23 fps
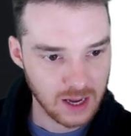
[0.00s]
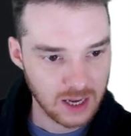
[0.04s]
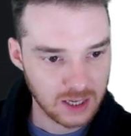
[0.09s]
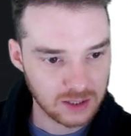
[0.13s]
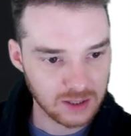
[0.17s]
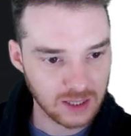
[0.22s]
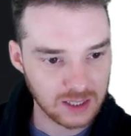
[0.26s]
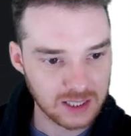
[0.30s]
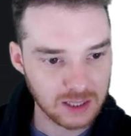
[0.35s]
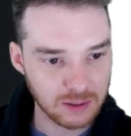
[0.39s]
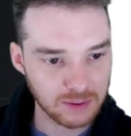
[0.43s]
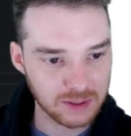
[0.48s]
So
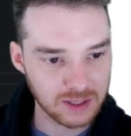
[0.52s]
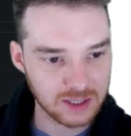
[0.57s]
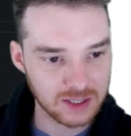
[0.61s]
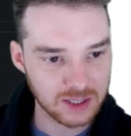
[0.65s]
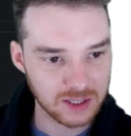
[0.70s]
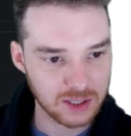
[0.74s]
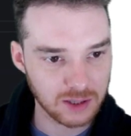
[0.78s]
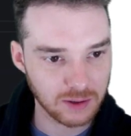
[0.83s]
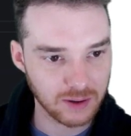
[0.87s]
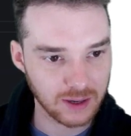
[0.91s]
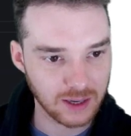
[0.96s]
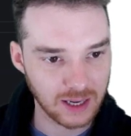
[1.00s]
let's see what this
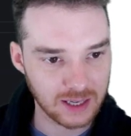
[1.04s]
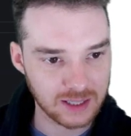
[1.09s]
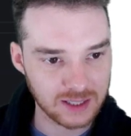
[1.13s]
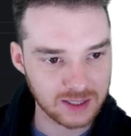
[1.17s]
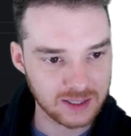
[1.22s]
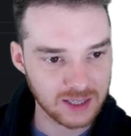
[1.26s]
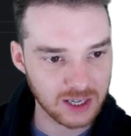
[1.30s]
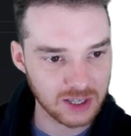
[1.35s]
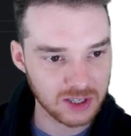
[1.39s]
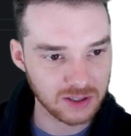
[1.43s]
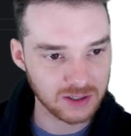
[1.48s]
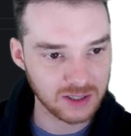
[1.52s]
is doing. It's
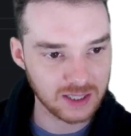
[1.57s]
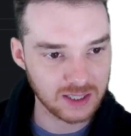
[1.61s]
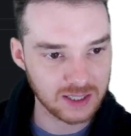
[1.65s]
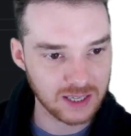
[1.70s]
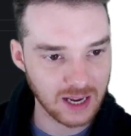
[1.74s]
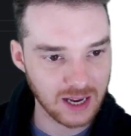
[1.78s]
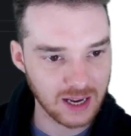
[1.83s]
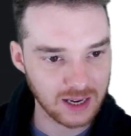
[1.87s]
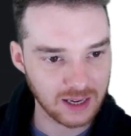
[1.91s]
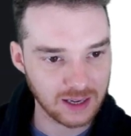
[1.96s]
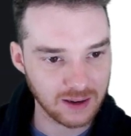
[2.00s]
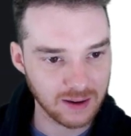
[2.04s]
essentially
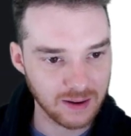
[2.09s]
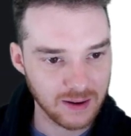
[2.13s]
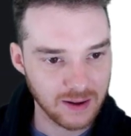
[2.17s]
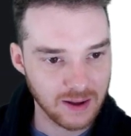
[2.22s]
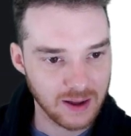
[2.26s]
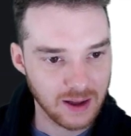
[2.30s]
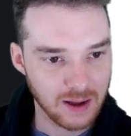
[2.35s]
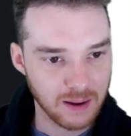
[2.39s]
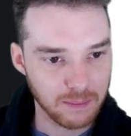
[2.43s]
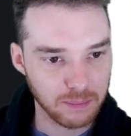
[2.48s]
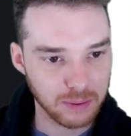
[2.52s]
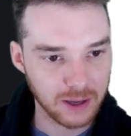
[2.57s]
saying
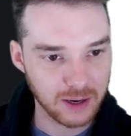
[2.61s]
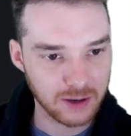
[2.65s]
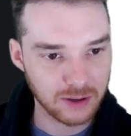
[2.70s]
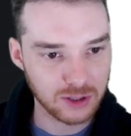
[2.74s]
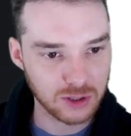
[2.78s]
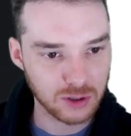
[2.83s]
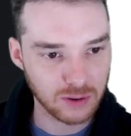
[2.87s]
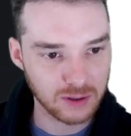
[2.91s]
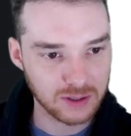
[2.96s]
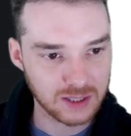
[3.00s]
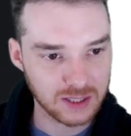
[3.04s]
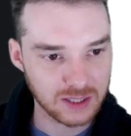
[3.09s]
player's
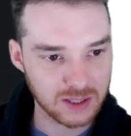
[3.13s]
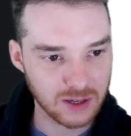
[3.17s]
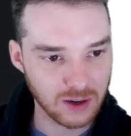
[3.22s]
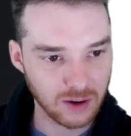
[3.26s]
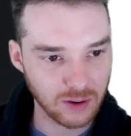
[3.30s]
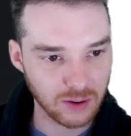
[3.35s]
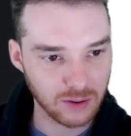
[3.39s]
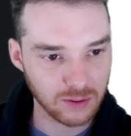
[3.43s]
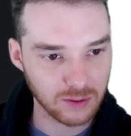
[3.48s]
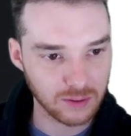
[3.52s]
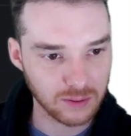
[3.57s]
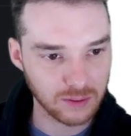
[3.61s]
choice is
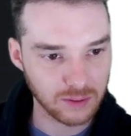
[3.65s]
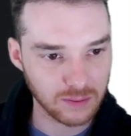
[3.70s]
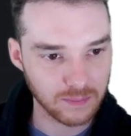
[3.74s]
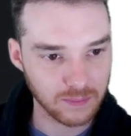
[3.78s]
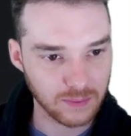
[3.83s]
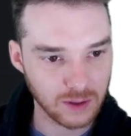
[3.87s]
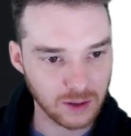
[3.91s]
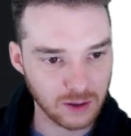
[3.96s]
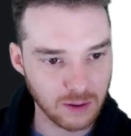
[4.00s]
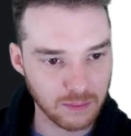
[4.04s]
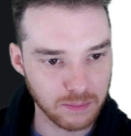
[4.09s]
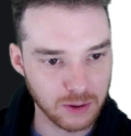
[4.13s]
null,
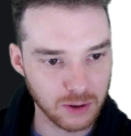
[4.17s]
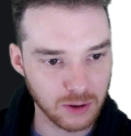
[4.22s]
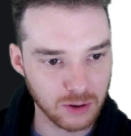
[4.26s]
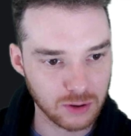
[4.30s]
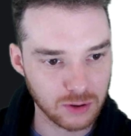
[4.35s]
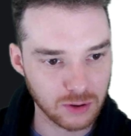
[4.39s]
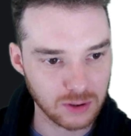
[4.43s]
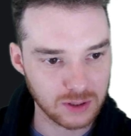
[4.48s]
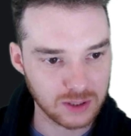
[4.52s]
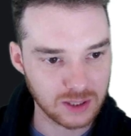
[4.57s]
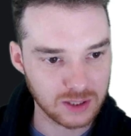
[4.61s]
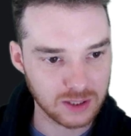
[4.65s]
computer
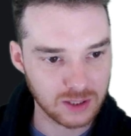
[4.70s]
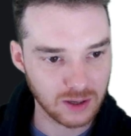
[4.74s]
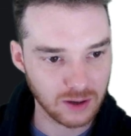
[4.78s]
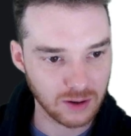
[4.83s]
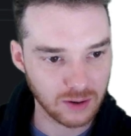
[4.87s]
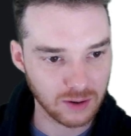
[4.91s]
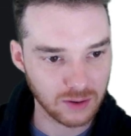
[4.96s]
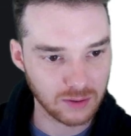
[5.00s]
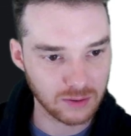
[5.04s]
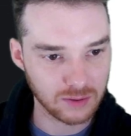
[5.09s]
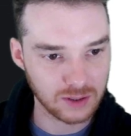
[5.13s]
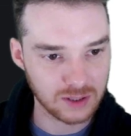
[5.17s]
choice is
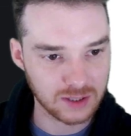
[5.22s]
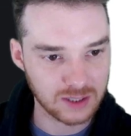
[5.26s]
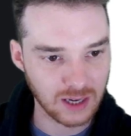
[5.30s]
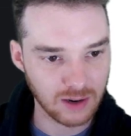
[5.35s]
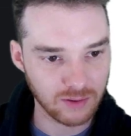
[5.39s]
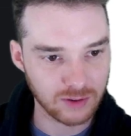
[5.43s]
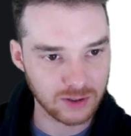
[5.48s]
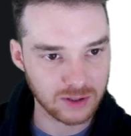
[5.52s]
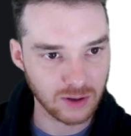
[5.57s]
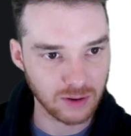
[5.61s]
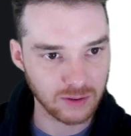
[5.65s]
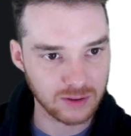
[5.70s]
null, set
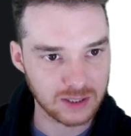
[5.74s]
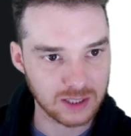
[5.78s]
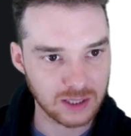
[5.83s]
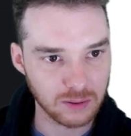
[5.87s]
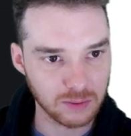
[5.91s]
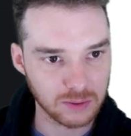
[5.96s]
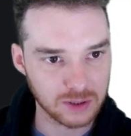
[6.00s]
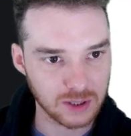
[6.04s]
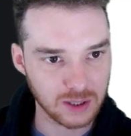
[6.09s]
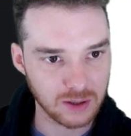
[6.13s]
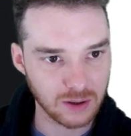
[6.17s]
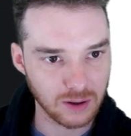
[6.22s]
result is
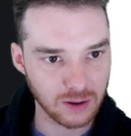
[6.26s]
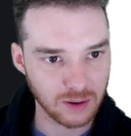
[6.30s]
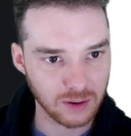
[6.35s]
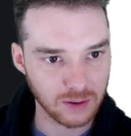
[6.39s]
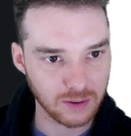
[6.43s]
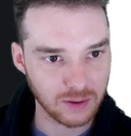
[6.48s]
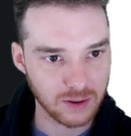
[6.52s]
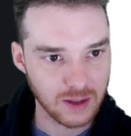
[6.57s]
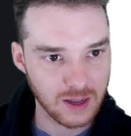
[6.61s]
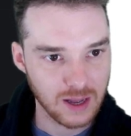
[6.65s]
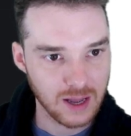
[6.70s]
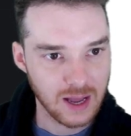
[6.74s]
equal to
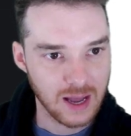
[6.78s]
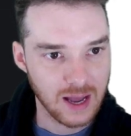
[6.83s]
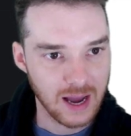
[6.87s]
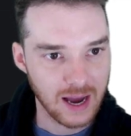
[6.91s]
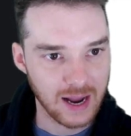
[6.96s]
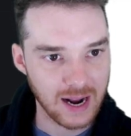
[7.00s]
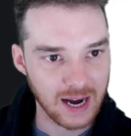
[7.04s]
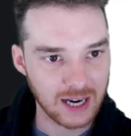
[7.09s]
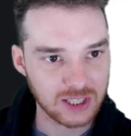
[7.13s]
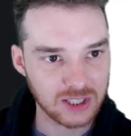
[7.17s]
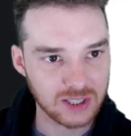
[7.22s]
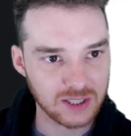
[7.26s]
null.
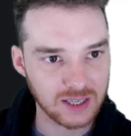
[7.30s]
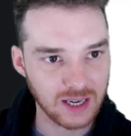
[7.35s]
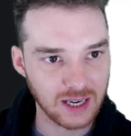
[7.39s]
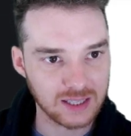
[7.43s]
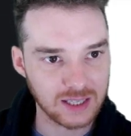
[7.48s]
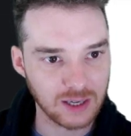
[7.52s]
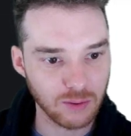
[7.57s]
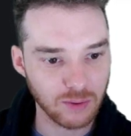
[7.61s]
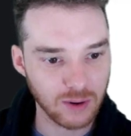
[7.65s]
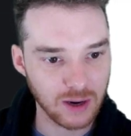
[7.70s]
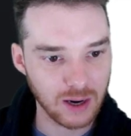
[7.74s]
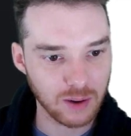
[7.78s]
And actually, I
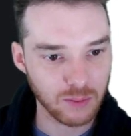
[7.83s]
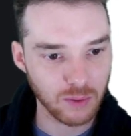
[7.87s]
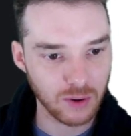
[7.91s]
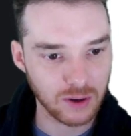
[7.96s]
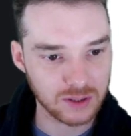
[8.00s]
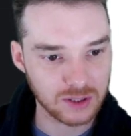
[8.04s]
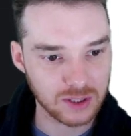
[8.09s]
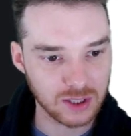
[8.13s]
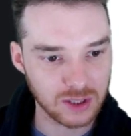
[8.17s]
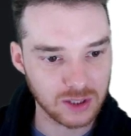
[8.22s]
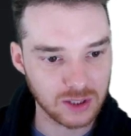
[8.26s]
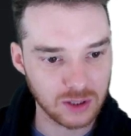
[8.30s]
think what I'd
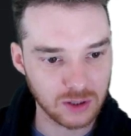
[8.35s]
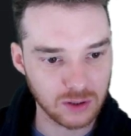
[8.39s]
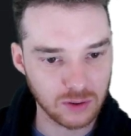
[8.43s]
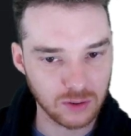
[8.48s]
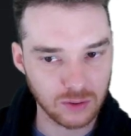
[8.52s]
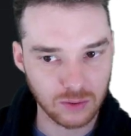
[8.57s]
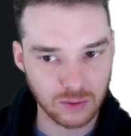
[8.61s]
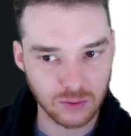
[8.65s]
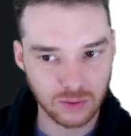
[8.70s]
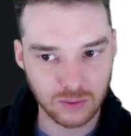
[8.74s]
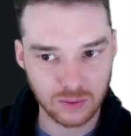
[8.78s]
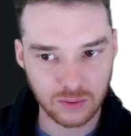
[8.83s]
want to
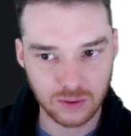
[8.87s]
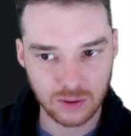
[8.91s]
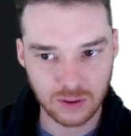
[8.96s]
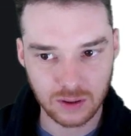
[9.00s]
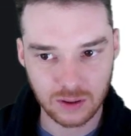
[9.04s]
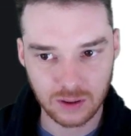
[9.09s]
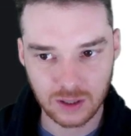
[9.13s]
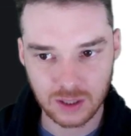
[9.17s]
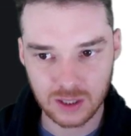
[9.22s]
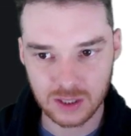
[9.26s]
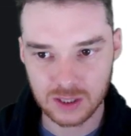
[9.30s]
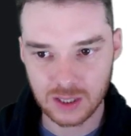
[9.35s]
do,
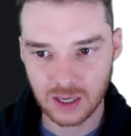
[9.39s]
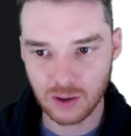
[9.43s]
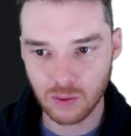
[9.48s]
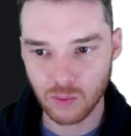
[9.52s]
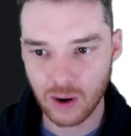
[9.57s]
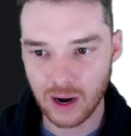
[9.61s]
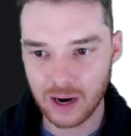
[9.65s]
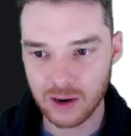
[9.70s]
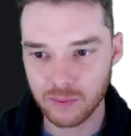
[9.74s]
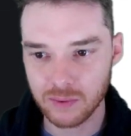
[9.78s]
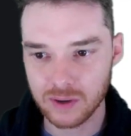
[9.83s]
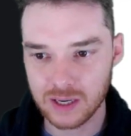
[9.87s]
because like,
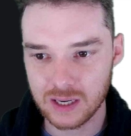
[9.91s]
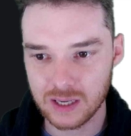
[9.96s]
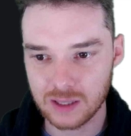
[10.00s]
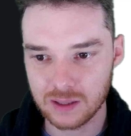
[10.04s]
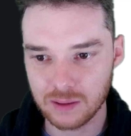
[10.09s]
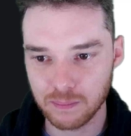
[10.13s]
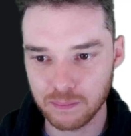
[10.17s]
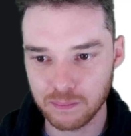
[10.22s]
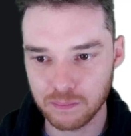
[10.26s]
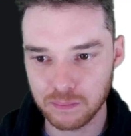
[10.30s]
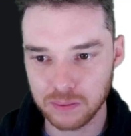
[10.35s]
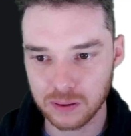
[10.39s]
why do we need
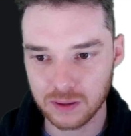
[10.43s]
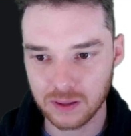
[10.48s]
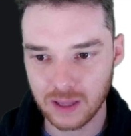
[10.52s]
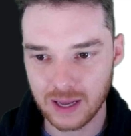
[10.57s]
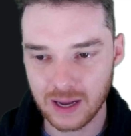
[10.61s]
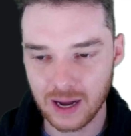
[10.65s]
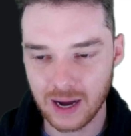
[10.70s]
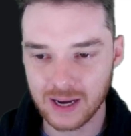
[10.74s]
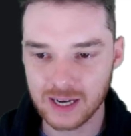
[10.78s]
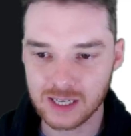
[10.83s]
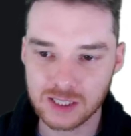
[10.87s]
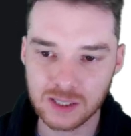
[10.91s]
the play?
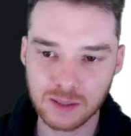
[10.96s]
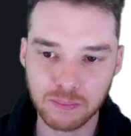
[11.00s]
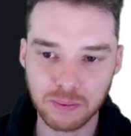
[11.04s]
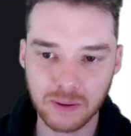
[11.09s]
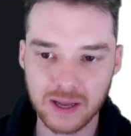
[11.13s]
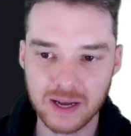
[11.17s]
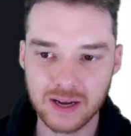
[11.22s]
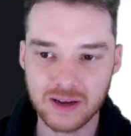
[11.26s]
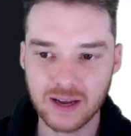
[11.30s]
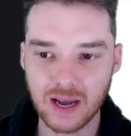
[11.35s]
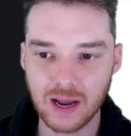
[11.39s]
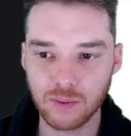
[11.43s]
I guess the
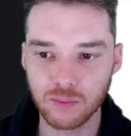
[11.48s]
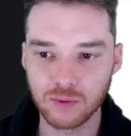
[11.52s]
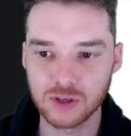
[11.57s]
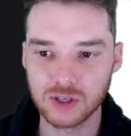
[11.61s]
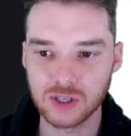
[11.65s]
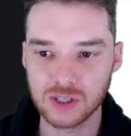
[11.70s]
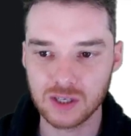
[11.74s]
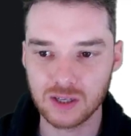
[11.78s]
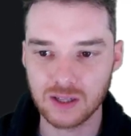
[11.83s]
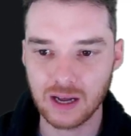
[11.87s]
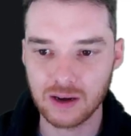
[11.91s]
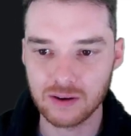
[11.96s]
play again would
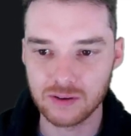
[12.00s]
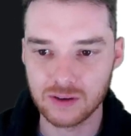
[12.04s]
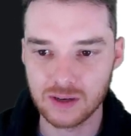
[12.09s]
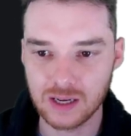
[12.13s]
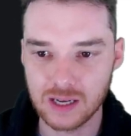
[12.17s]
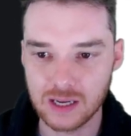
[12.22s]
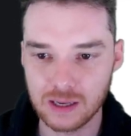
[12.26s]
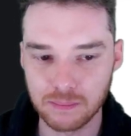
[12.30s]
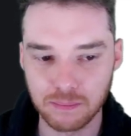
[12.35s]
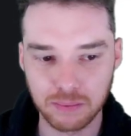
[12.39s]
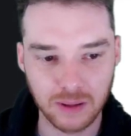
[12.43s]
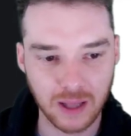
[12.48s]
just allow you to
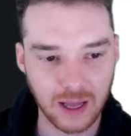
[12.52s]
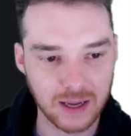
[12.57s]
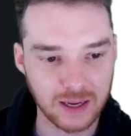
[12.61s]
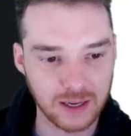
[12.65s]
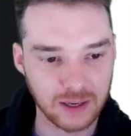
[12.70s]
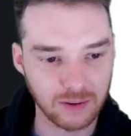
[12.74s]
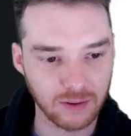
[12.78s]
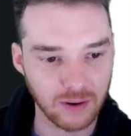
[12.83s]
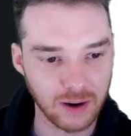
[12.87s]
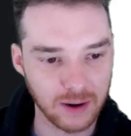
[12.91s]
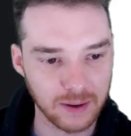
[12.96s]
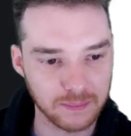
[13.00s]
keep
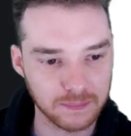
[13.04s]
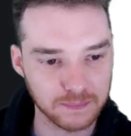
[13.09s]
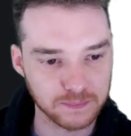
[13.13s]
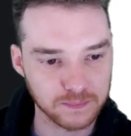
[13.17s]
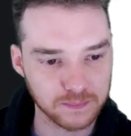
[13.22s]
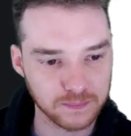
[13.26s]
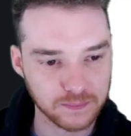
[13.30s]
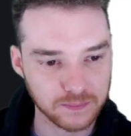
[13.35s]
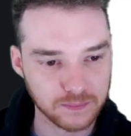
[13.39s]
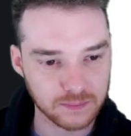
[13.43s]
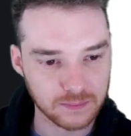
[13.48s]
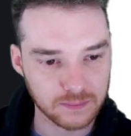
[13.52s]
playing, right?
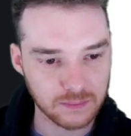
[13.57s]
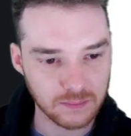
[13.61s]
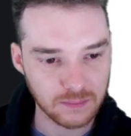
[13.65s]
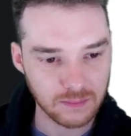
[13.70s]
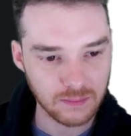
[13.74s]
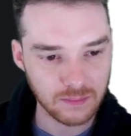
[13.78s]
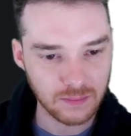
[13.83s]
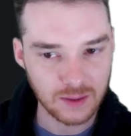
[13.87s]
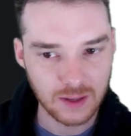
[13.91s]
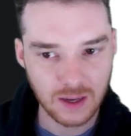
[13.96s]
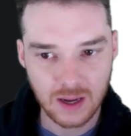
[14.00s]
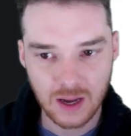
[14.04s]

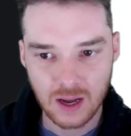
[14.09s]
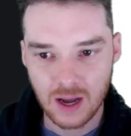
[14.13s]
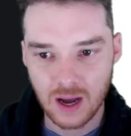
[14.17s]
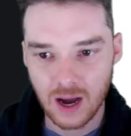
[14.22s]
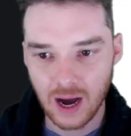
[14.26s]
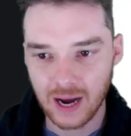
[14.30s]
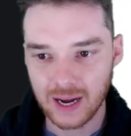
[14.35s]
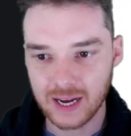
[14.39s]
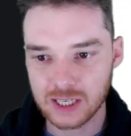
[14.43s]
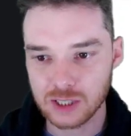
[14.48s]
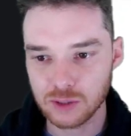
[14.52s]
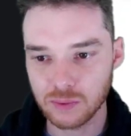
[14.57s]

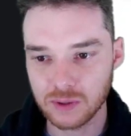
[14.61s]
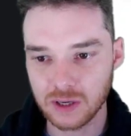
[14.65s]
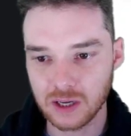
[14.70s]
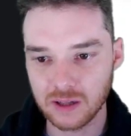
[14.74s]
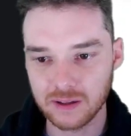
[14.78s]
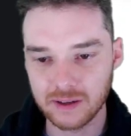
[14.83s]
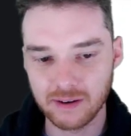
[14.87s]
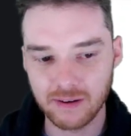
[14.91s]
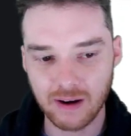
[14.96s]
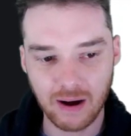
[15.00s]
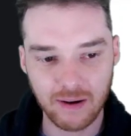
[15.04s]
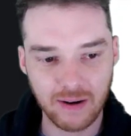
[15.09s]
I guess it would
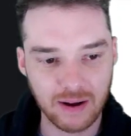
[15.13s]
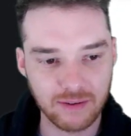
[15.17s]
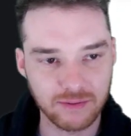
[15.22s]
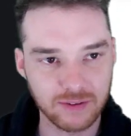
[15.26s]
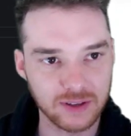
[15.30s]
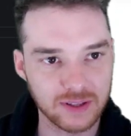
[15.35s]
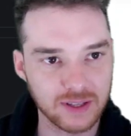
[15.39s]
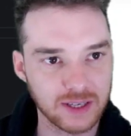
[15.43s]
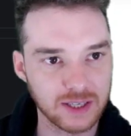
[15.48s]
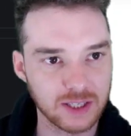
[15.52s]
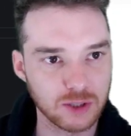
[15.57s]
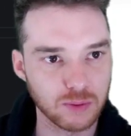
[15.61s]
clear out
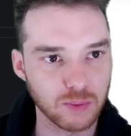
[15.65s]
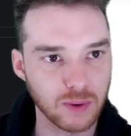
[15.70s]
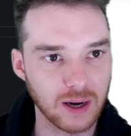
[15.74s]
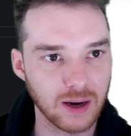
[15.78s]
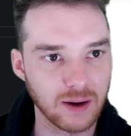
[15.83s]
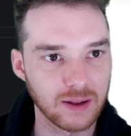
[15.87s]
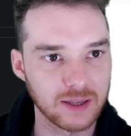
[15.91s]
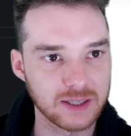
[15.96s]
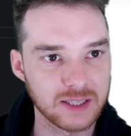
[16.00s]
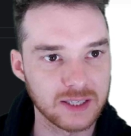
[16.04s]
everything as well.